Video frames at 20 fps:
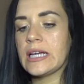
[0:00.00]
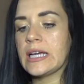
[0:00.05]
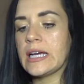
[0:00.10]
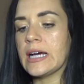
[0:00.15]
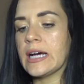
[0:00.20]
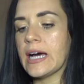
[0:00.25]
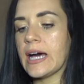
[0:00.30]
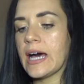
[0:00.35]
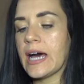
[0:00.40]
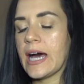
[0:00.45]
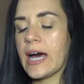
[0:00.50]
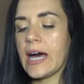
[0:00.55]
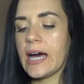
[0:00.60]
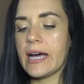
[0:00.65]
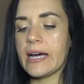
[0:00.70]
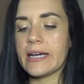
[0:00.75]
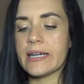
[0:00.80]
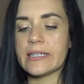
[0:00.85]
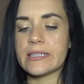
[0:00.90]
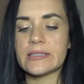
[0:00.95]

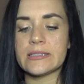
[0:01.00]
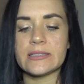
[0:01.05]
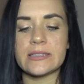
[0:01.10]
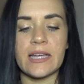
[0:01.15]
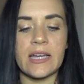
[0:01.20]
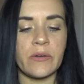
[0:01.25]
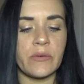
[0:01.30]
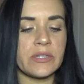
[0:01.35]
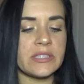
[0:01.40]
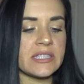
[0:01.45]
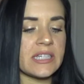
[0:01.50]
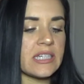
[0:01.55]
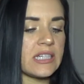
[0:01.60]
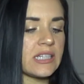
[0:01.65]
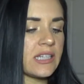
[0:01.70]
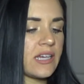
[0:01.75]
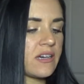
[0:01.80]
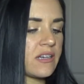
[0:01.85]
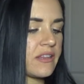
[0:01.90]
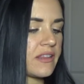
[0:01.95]
I always get a
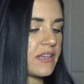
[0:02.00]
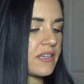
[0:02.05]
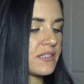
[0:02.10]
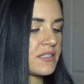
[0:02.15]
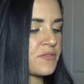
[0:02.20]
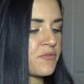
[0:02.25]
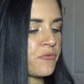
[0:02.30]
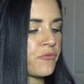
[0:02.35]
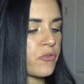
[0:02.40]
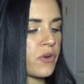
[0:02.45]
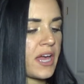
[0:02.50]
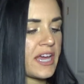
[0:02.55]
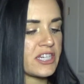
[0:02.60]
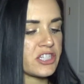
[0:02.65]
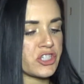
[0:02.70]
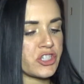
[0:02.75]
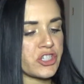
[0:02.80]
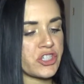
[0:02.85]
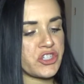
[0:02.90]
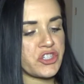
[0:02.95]
lot of this,
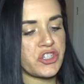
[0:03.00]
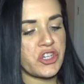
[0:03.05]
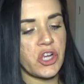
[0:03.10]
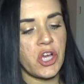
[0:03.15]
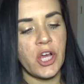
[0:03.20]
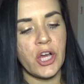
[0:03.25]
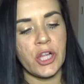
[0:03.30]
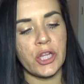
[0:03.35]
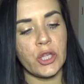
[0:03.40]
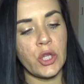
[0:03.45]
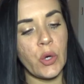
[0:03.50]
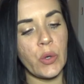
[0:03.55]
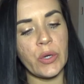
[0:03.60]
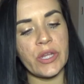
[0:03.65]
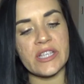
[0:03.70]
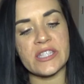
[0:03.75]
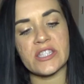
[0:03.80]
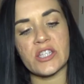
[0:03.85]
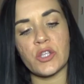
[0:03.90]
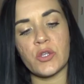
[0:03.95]
Fresh
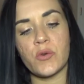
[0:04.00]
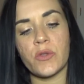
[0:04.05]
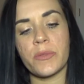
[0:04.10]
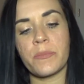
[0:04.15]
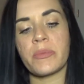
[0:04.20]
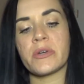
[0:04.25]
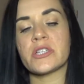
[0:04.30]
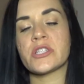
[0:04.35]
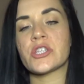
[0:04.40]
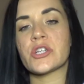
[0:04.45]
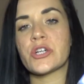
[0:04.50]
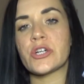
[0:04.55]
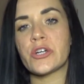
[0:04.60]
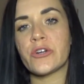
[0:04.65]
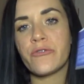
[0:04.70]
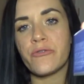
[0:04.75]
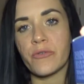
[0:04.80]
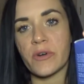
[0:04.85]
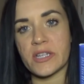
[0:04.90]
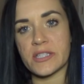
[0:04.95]
Lotus Youth
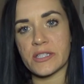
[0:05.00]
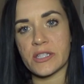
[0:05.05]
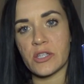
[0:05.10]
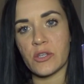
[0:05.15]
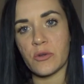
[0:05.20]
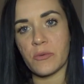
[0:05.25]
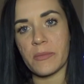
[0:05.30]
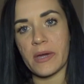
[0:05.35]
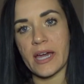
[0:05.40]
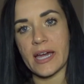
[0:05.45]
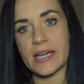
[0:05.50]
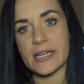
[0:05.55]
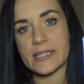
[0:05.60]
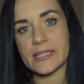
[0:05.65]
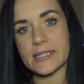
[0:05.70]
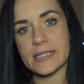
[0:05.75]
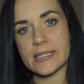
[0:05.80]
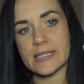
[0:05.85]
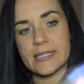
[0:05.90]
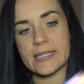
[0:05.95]
Preserve Rescue
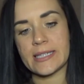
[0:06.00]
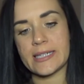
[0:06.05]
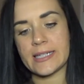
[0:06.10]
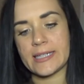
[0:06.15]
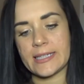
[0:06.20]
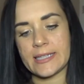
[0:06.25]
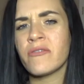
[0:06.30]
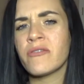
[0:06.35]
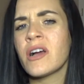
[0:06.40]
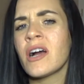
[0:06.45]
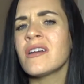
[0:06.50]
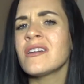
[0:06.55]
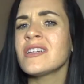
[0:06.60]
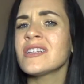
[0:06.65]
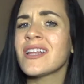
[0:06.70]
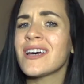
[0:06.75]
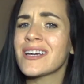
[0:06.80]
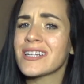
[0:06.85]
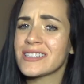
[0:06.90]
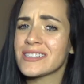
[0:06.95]
Mask. I've gotten a
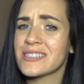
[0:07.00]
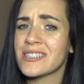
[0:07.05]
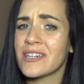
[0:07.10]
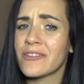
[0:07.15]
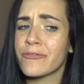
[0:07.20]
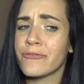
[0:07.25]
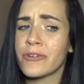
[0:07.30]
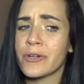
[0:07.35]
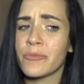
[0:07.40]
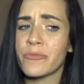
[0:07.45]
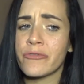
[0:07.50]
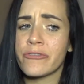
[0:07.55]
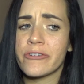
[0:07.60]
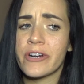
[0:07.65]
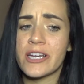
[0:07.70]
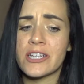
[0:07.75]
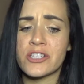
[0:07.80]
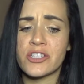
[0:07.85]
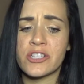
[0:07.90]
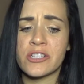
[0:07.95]
lot of stuff from
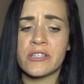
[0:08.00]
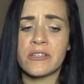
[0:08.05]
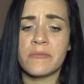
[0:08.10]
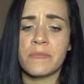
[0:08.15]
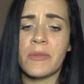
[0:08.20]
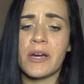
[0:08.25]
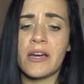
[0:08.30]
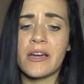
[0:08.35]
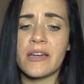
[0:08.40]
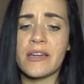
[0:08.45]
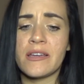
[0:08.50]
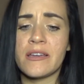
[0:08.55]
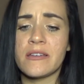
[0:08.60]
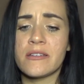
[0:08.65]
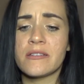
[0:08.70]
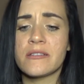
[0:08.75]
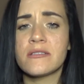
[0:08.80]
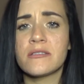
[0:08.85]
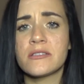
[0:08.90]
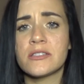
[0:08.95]
Fresh in my
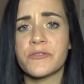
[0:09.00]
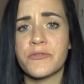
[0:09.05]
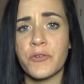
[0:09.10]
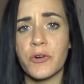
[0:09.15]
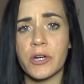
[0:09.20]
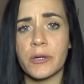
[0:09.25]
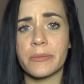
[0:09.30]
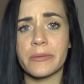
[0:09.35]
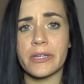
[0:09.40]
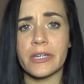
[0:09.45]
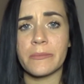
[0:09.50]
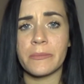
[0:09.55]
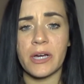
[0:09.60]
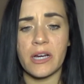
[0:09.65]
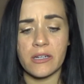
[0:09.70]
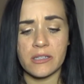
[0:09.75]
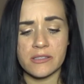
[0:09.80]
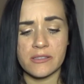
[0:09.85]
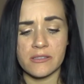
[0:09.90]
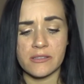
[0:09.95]
Sephora Play
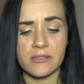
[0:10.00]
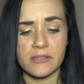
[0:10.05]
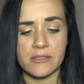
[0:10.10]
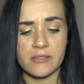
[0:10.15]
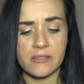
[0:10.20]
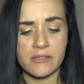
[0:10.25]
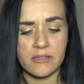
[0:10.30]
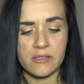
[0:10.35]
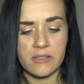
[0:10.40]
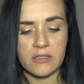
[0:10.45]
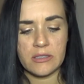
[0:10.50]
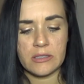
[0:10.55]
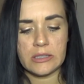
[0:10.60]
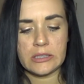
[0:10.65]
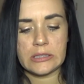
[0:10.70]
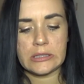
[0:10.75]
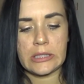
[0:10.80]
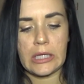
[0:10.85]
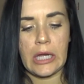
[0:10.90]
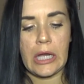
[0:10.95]
boxes.
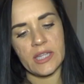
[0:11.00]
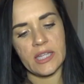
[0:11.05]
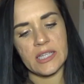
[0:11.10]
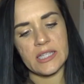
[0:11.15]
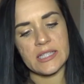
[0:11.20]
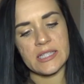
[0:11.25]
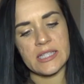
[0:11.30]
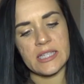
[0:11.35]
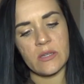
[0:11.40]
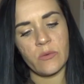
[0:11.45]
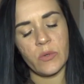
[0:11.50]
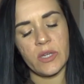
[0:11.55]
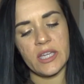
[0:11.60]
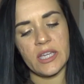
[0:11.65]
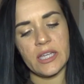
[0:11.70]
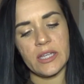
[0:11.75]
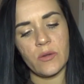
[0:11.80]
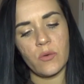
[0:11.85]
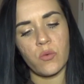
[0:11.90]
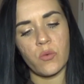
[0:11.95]

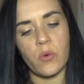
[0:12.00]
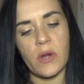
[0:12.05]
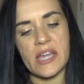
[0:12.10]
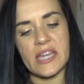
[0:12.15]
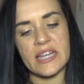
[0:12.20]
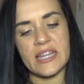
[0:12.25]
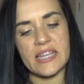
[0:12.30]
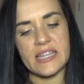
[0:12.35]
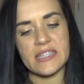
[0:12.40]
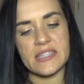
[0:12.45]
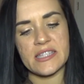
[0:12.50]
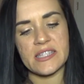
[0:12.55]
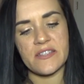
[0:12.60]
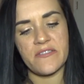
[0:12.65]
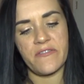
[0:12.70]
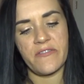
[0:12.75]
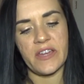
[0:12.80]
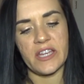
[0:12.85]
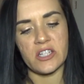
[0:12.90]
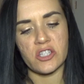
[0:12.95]
Seaweed Radiance
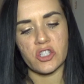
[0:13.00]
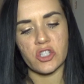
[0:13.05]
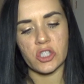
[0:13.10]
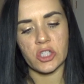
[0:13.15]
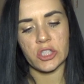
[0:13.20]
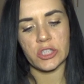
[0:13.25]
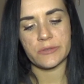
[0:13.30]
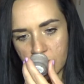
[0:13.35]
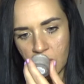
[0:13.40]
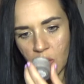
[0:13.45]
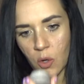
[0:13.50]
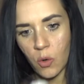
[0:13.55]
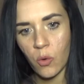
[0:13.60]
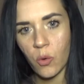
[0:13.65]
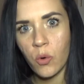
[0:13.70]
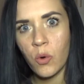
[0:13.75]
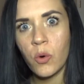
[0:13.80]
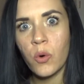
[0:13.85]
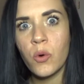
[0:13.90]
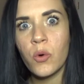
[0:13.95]
Facial.
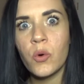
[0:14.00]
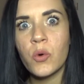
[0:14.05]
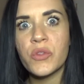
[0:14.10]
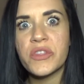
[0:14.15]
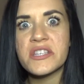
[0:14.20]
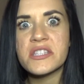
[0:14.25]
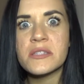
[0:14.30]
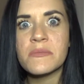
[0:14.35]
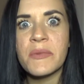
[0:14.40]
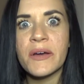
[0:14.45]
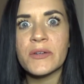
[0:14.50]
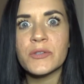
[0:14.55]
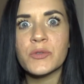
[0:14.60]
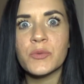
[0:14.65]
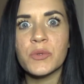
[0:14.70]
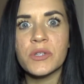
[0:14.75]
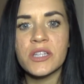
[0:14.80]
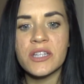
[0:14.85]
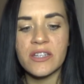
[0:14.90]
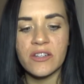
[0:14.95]
Ooh, this smells
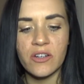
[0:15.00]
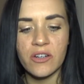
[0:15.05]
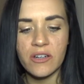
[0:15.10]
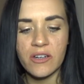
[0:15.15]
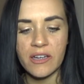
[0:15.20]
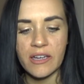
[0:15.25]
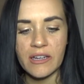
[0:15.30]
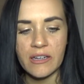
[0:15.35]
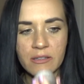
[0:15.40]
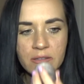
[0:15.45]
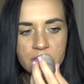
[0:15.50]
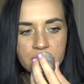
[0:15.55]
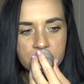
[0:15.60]
really good.